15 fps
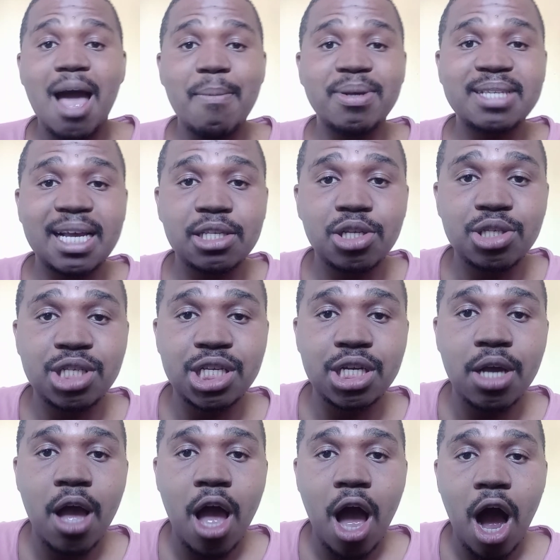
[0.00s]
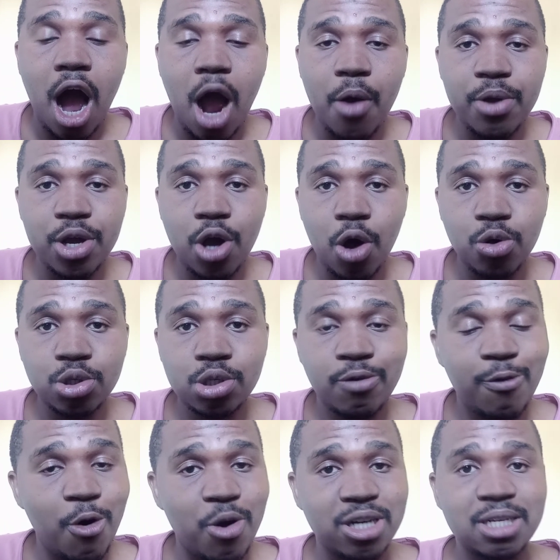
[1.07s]
I'm excited to see how he goes
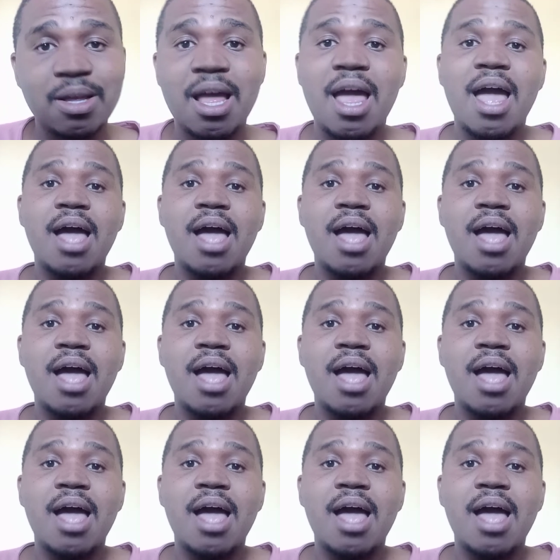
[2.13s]
forward.